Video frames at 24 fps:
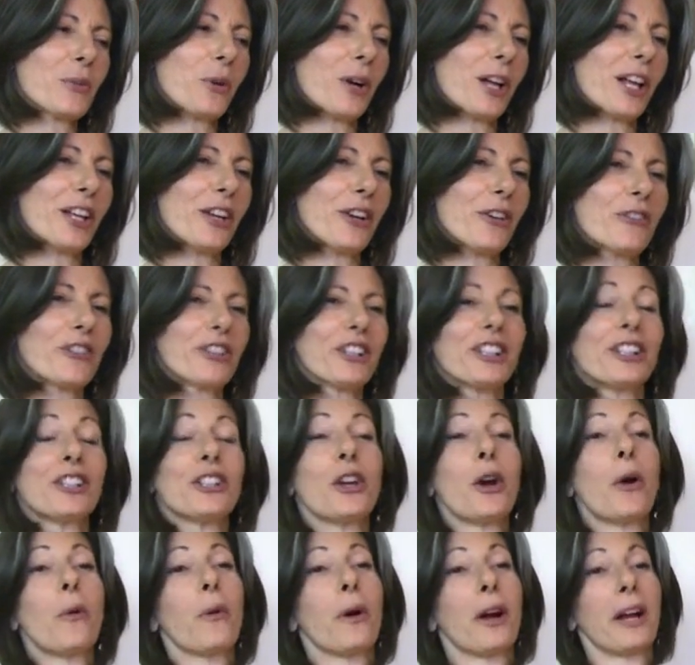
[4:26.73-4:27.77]
well, I don't really
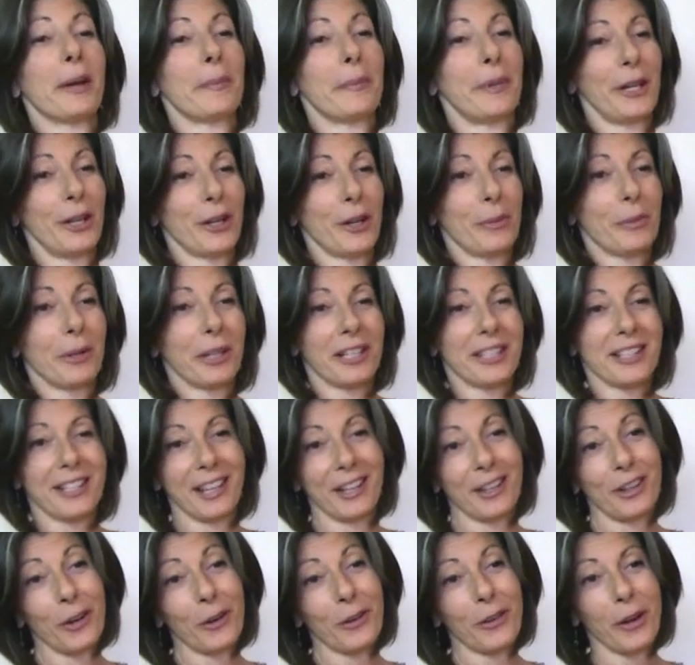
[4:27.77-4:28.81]
know why I'm here, because
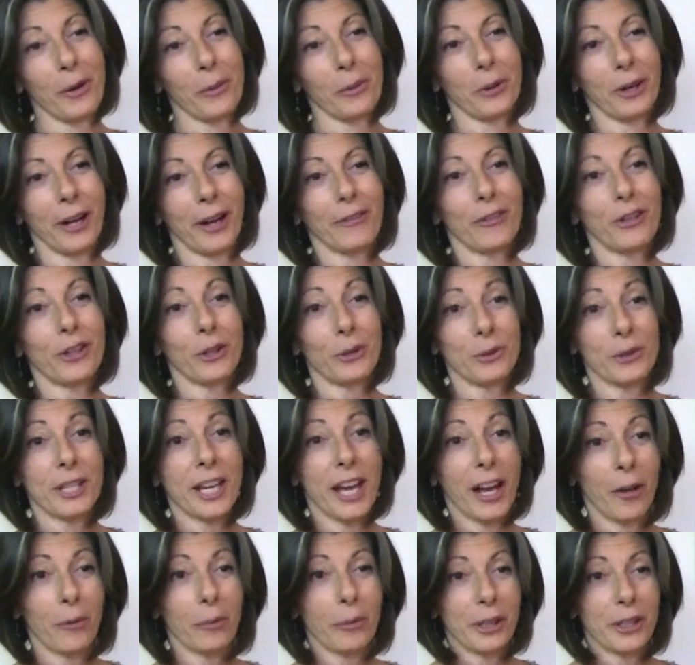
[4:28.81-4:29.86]
I know that whatever you
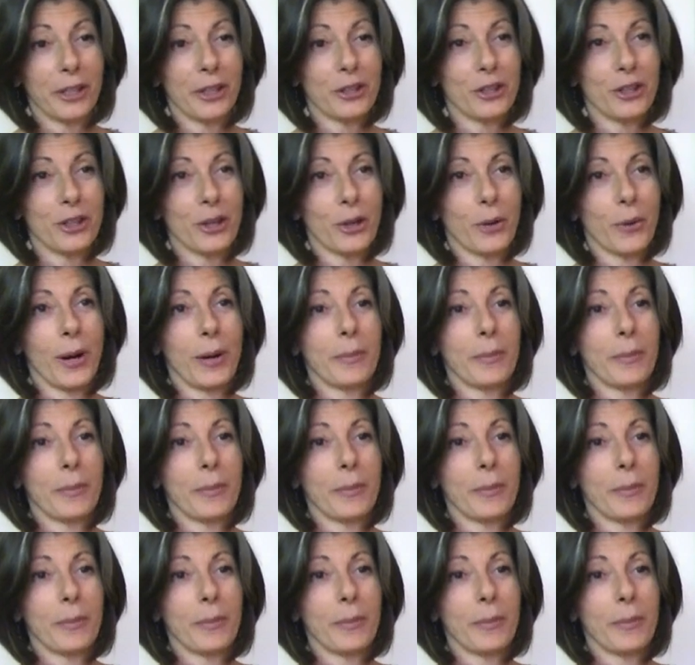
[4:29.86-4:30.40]
tell me to do,